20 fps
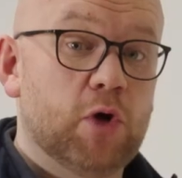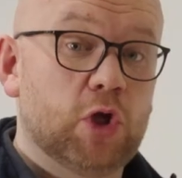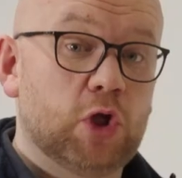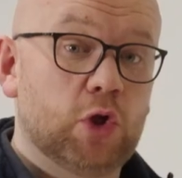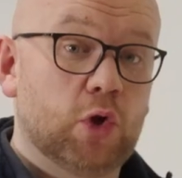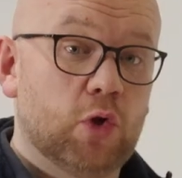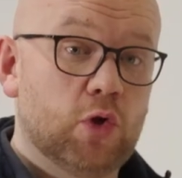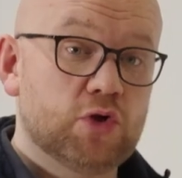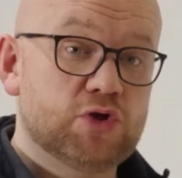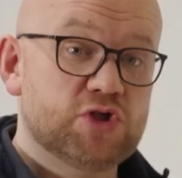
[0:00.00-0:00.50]
at
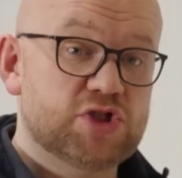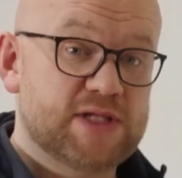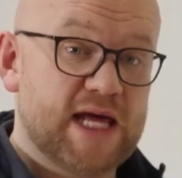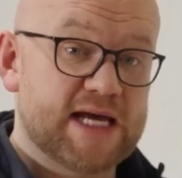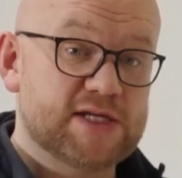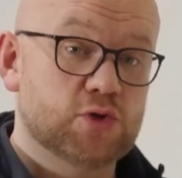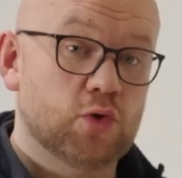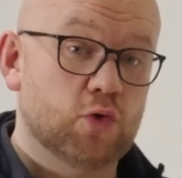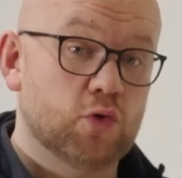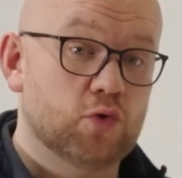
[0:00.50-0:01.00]
launch,
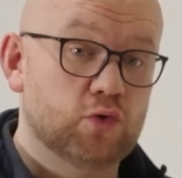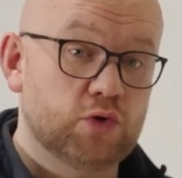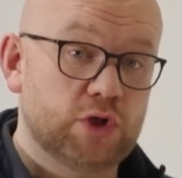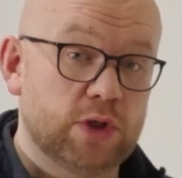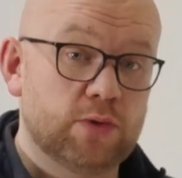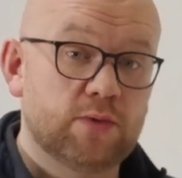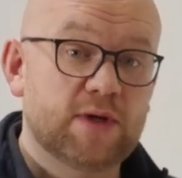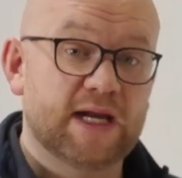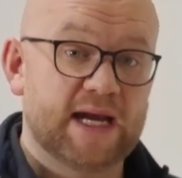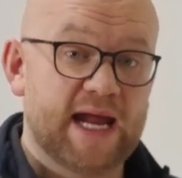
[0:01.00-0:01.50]
that's all
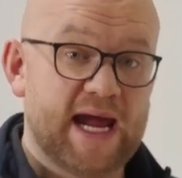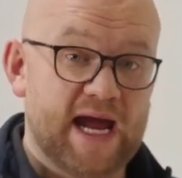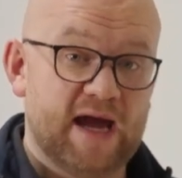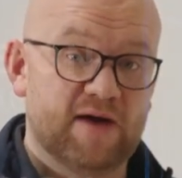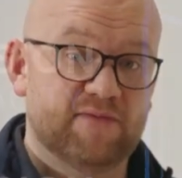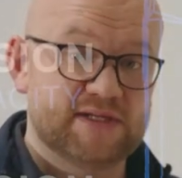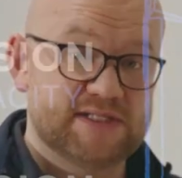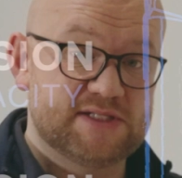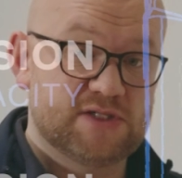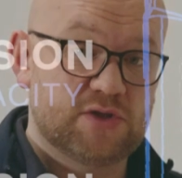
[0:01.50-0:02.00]
you can have is